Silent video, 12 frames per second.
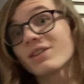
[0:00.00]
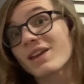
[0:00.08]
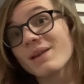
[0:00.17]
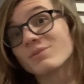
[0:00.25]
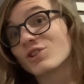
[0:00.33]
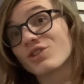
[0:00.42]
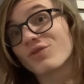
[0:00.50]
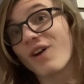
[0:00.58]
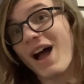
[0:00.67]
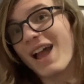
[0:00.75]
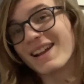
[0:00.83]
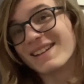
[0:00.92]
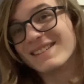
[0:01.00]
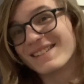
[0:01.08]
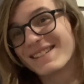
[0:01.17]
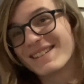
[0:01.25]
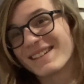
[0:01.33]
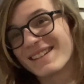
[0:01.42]
games just fine.
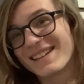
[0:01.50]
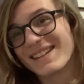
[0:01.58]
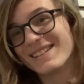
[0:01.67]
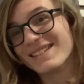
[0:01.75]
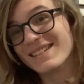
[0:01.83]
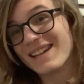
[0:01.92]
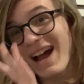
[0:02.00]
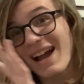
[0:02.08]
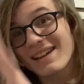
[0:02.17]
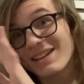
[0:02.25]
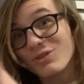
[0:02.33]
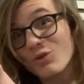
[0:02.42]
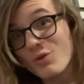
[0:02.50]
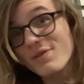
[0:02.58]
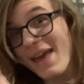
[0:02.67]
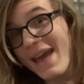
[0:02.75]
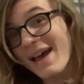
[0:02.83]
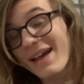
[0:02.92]
I can do
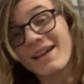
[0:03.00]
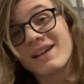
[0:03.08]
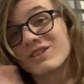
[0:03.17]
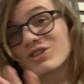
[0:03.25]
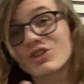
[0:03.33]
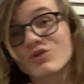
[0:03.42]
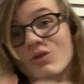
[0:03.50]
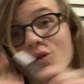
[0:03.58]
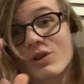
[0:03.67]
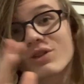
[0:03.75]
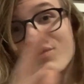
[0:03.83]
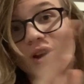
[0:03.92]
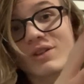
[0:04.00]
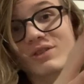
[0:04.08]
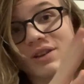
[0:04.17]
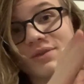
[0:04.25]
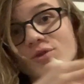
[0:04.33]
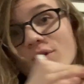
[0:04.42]
that. It's just recording the videos I
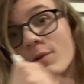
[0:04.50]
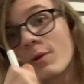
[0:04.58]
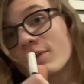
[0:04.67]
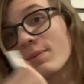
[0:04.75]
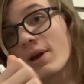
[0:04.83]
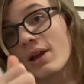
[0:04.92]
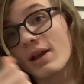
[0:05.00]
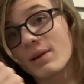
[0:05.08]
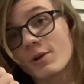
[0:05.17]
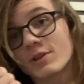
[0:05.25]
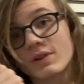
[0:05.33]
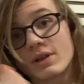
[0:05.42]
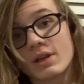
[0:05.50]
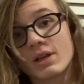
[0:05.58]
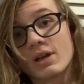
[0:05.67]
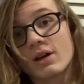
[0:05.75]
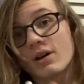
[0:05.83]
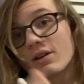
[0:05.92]
have trouble with. But anyways,
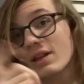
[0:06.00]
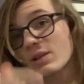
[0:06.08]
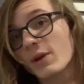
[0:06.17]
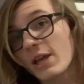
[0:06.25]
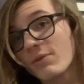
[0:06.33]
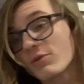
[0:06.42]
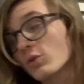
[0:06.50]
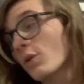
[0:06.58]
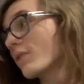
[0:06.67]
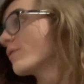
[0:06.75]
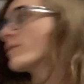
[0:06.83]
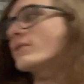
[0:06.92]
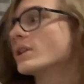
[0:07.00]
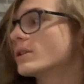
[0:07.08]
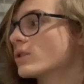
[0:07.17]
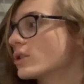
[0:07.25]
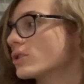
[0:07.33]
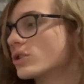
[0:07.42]
that's my game for 2015,
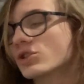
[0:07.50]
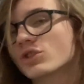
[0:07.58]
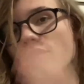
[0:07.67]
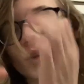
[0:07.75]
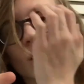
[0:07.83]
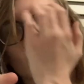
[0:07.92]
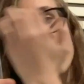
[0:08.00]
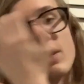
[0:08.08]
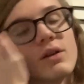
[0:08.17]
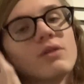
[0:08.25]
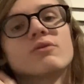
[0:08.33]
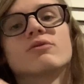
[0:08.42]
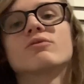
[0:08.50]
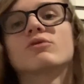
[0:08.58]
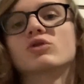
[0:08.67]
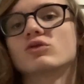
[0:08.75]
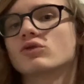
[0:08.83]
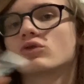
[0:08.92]
Shovel Knight.
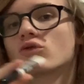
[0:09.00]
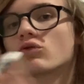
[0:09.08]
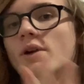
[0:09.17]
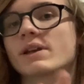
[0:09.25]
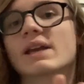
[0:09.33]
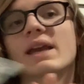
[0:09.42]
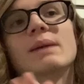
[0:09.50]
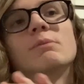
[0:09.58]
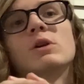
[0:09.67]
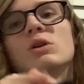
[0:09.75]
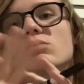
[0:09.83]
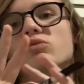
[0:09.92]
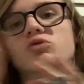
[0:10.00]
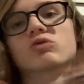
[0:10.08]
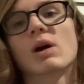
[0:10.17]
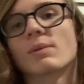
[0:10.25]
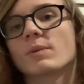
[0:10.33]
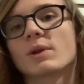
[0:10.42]
Great game.
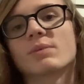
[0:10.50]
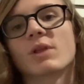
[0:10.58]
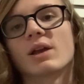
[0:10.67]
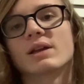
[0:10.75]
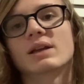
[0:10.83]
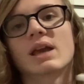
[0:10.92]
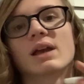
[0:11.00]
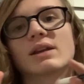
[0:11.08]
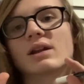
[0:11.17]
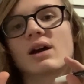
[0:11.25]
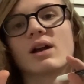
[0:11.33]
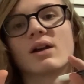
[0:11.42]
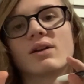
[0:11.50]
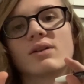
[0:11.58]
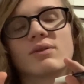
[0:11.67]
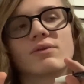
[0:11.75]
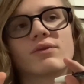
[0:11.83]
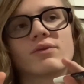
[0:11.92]
Probably play it again.
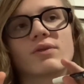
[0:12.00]
I've